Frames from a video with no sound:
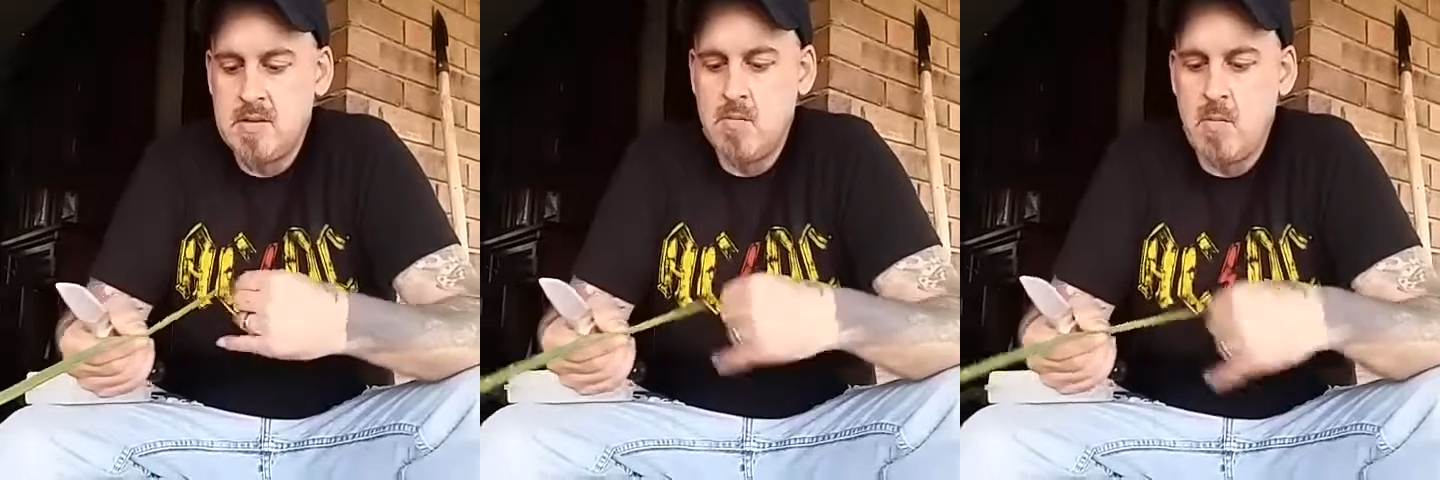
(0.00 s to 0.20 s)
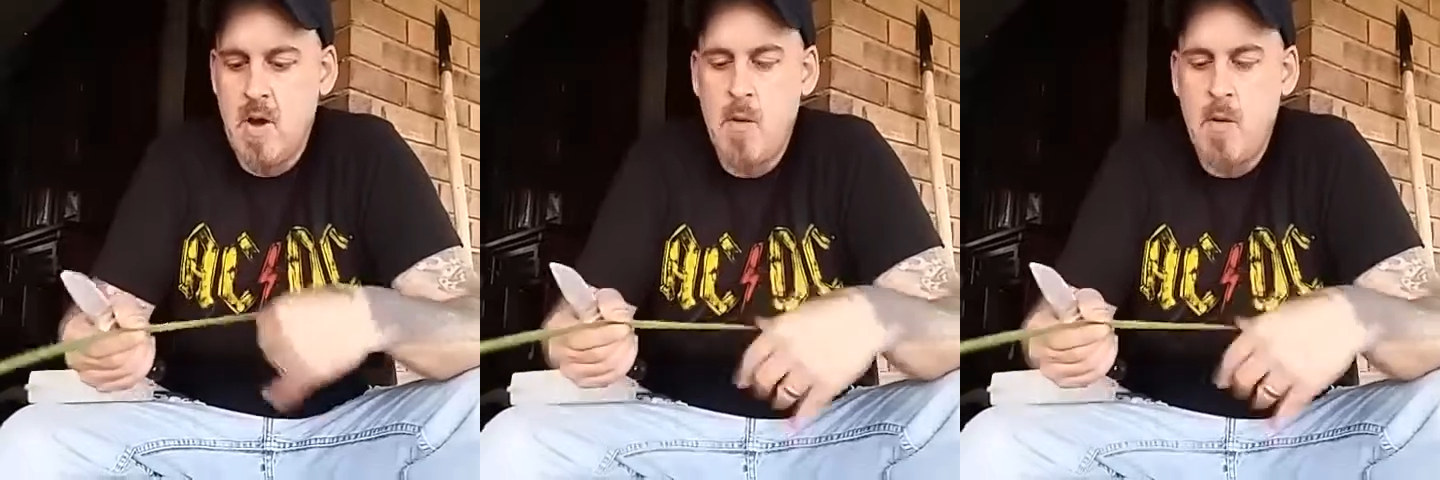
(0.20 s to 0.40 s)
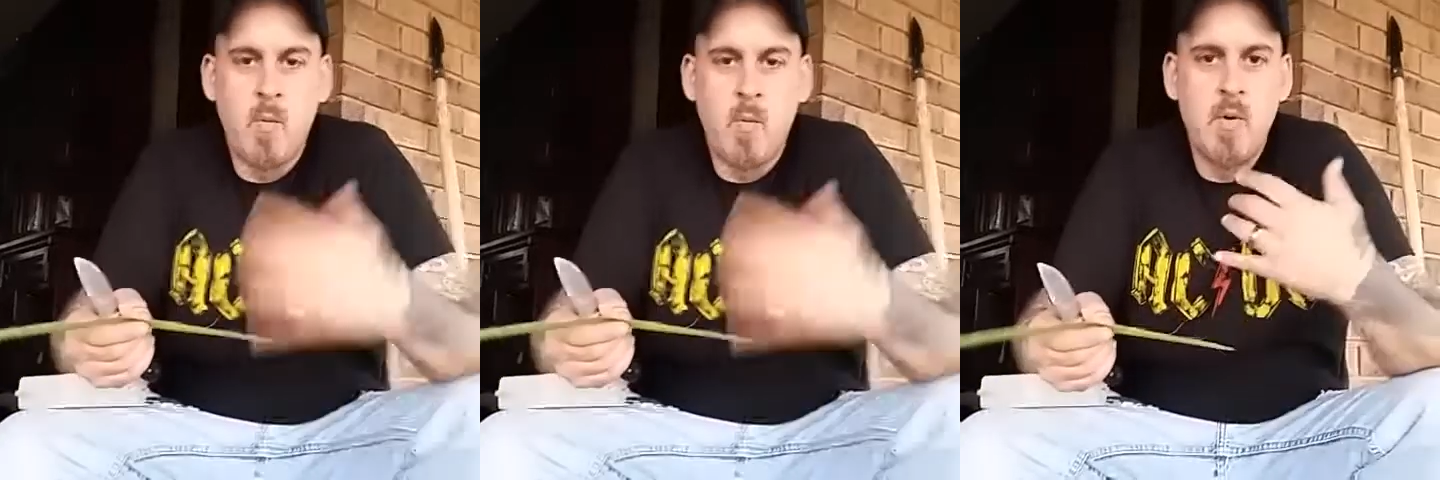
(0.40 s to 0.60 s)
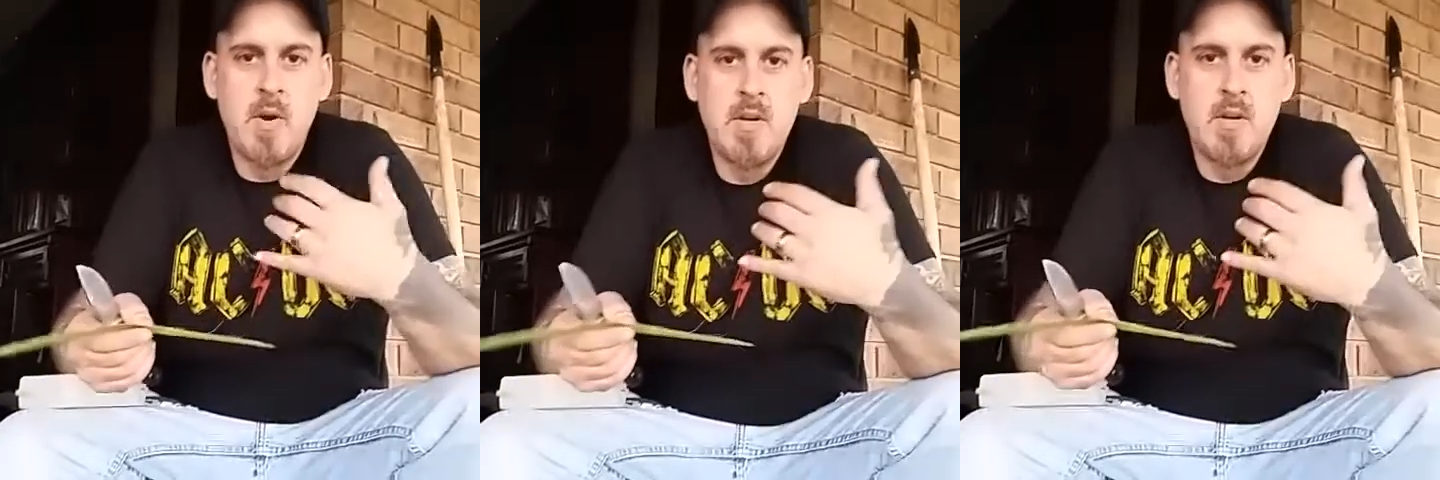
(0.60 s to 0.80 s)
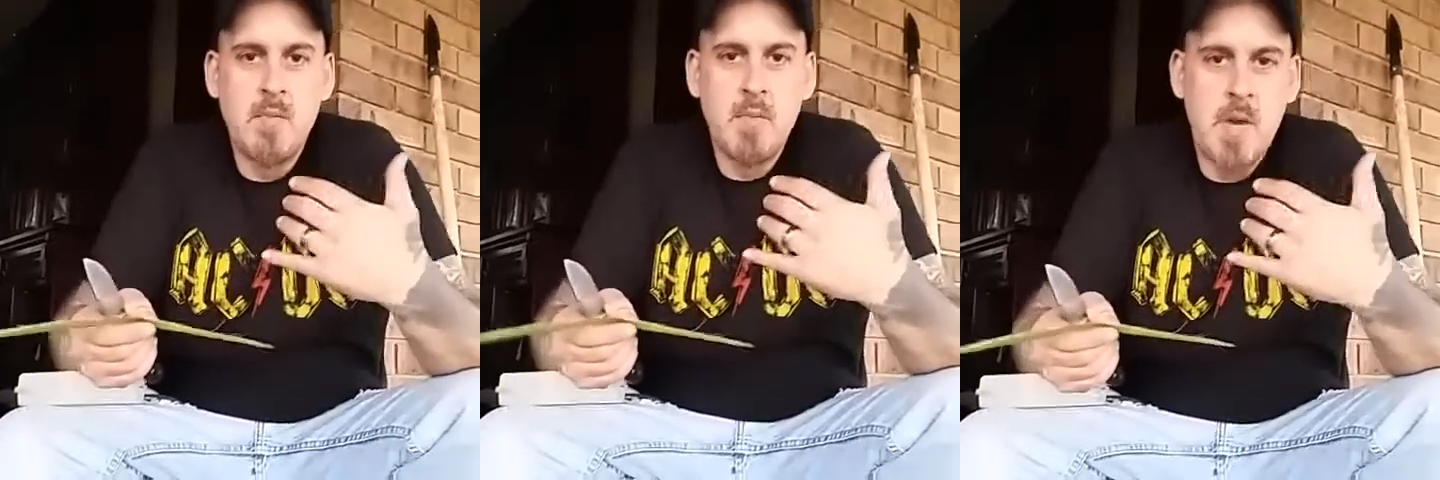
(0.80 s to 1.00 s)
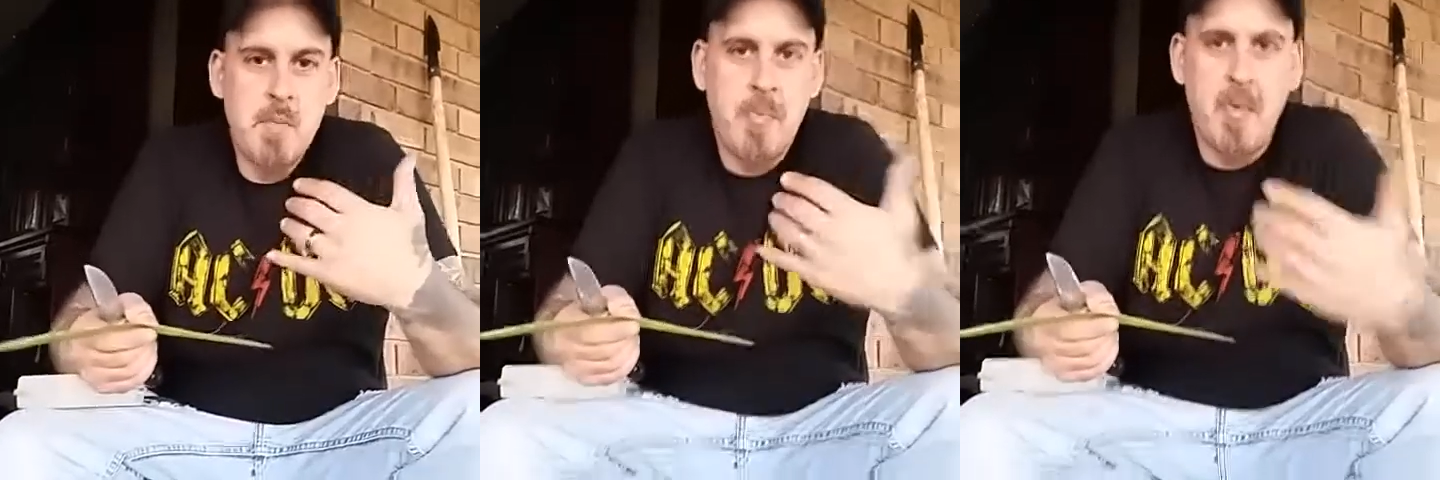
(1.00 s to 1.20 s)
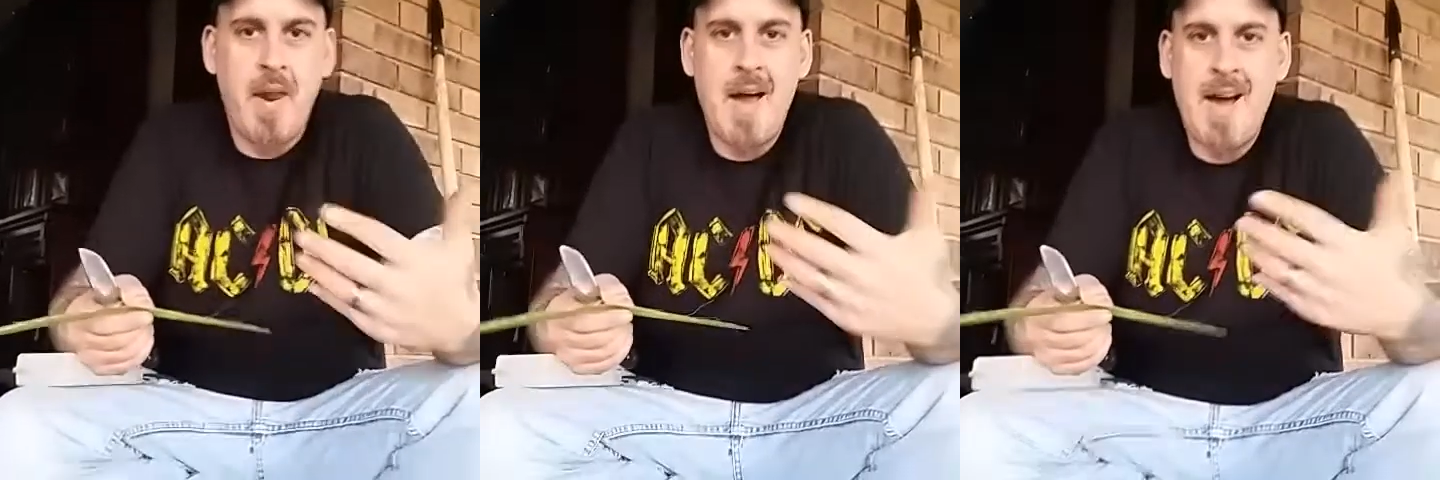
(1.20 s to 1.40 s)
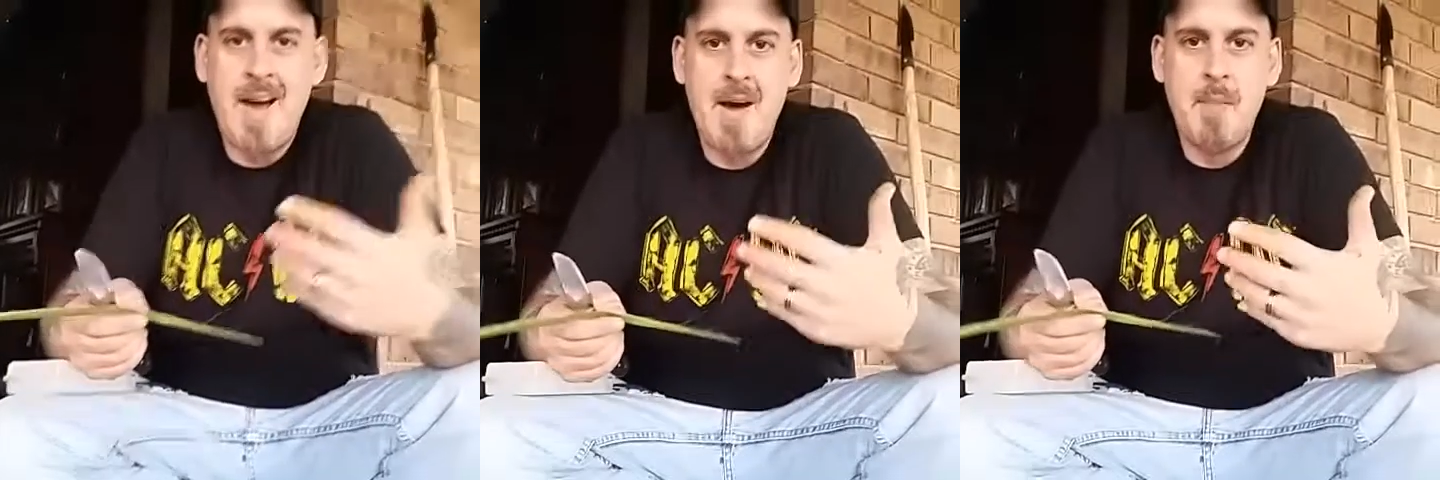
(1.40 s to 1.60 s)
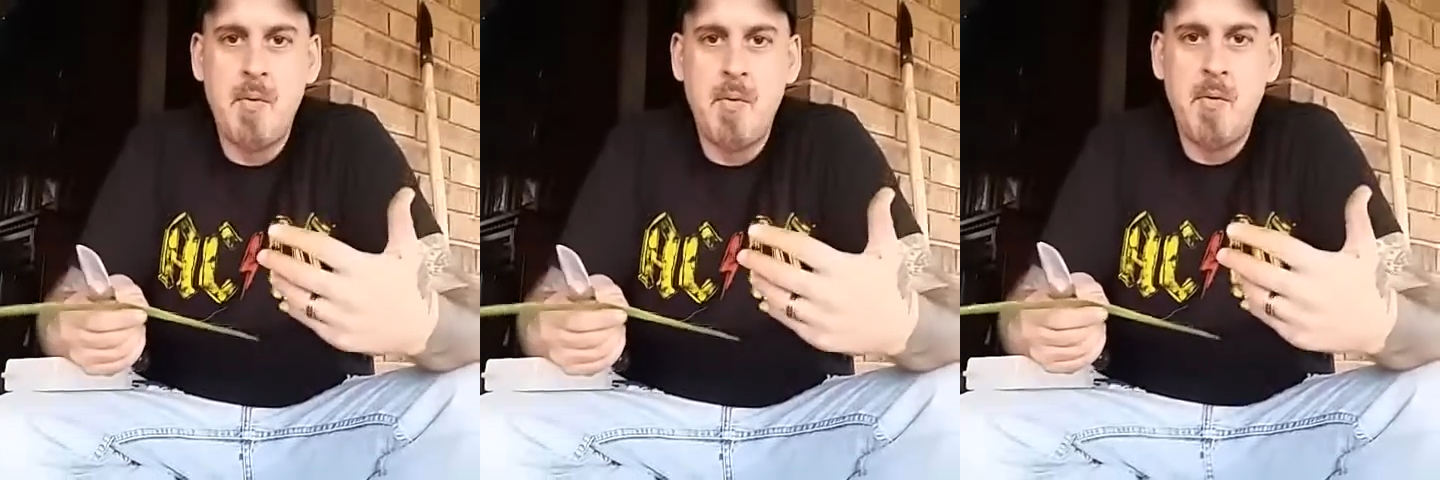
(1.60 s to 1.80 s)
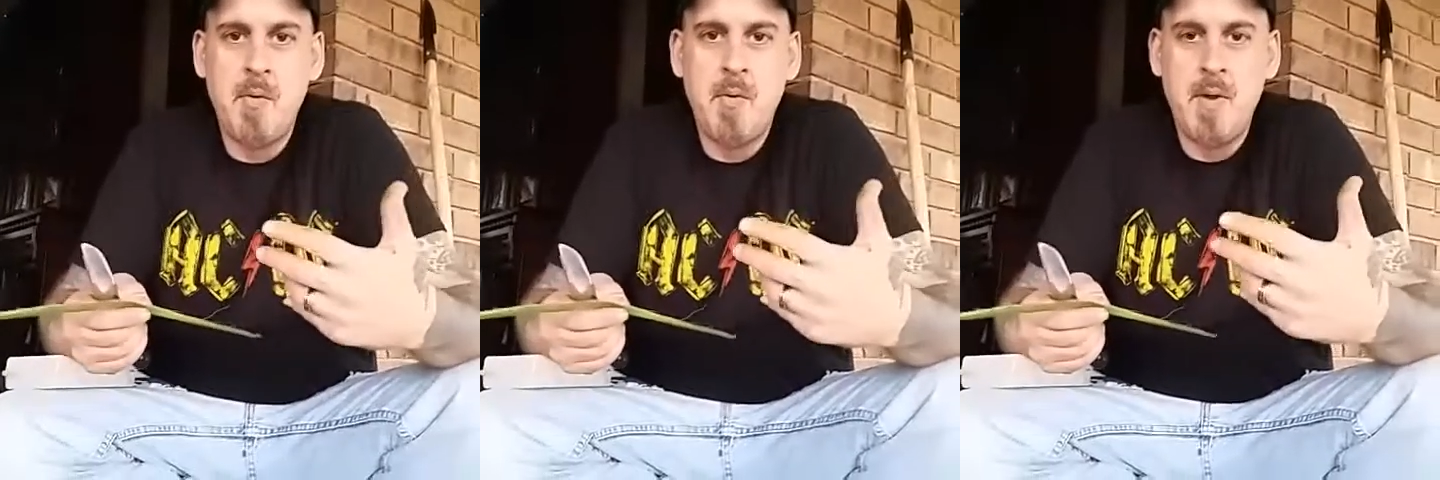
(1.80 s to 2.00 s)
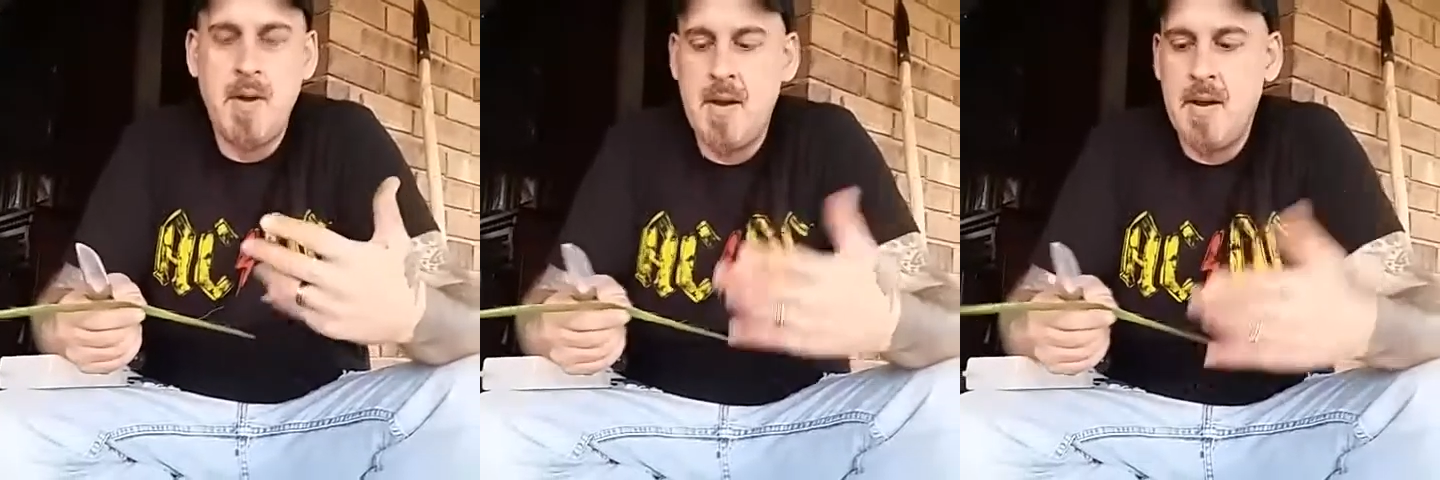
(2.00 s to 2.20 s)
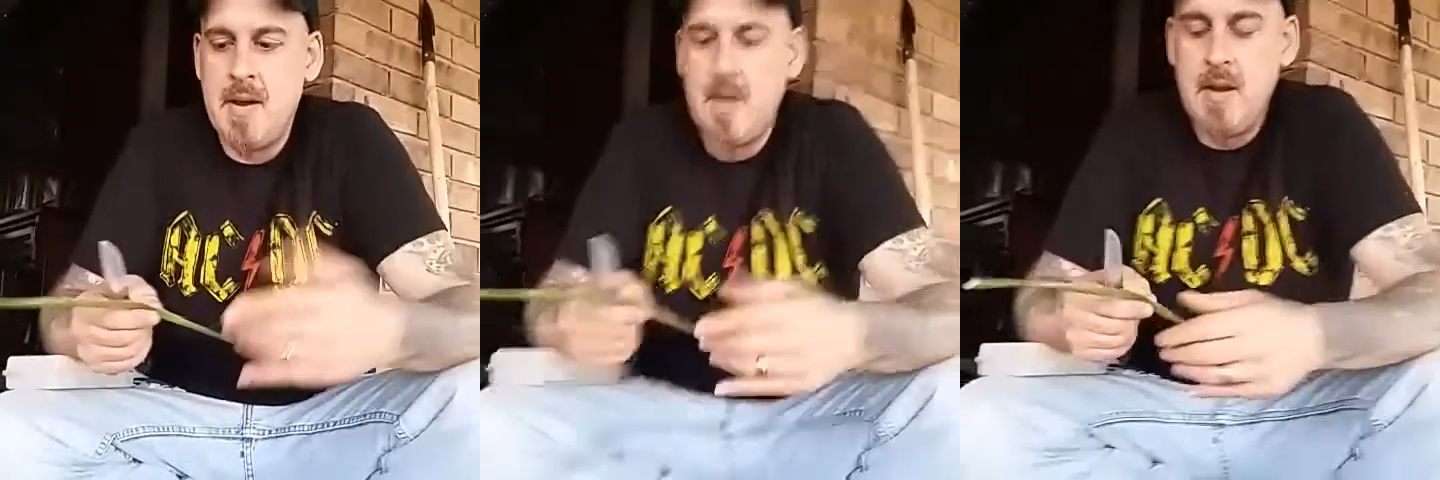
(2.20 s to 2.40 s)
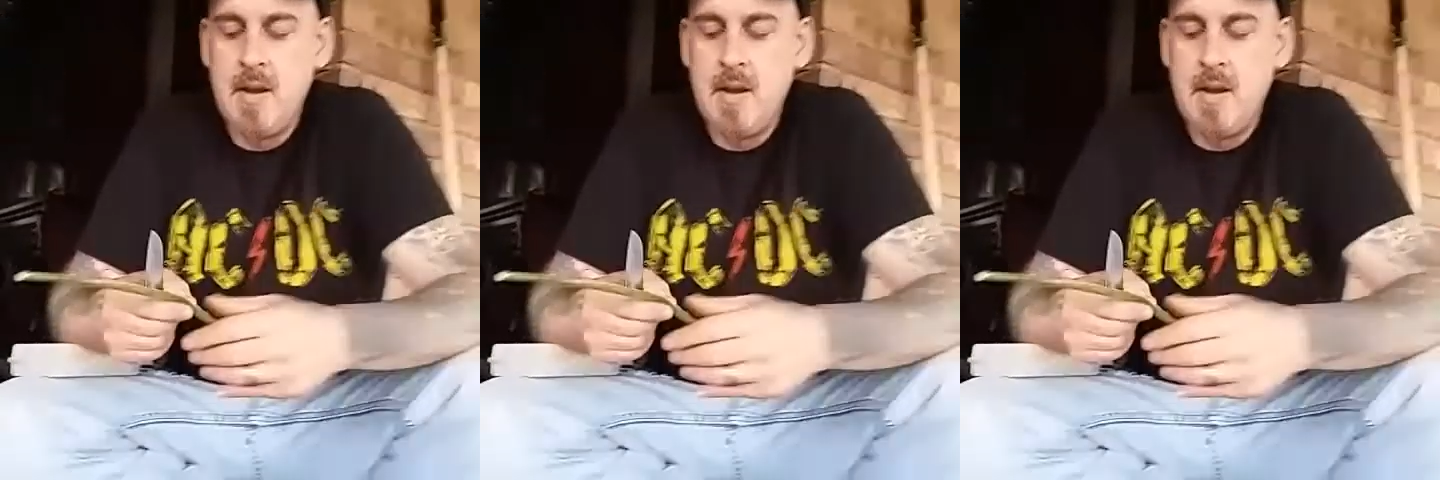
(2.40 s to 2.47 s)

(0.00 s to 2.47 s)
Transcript: I'm wanting to be pliable and